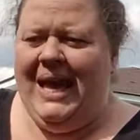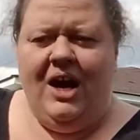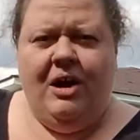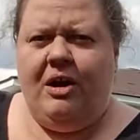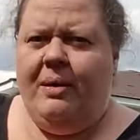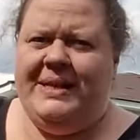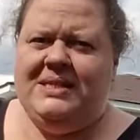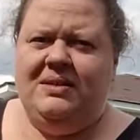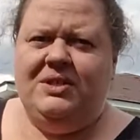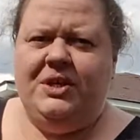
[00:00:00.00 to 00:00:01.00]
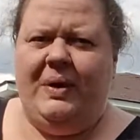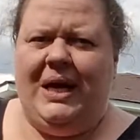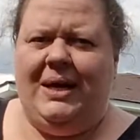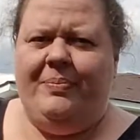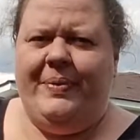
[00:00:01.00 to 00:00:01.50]
her comments don't show
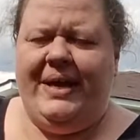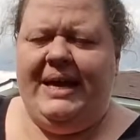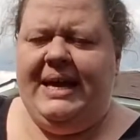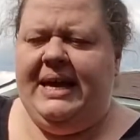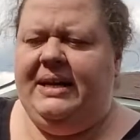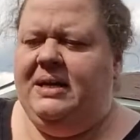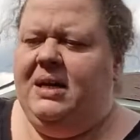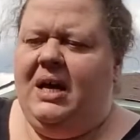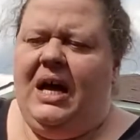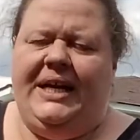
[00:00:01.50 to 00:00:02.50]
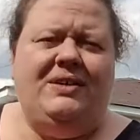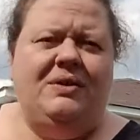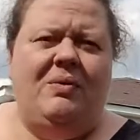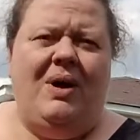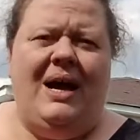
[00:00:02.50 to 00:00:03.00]
up, and I
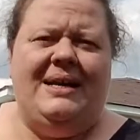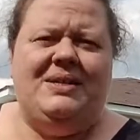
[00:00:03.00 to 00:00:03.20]
don't know why.